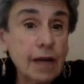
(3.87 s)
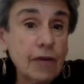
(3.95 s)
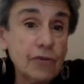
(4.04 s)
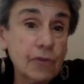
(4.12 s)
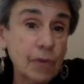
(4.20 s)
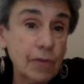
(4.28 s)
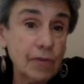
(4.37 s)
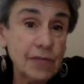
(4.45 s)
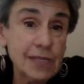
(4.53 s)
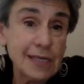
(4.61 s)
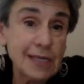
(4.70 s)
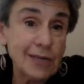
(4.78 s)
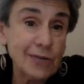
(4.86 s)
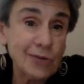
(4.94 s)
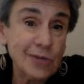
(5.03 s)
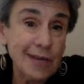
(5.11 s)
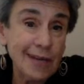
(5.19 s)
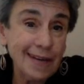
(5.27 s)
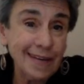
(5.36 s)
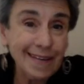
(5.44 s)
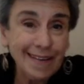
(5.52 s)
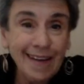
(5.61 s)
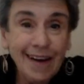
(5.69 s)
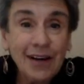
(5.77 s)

country we're visiting today?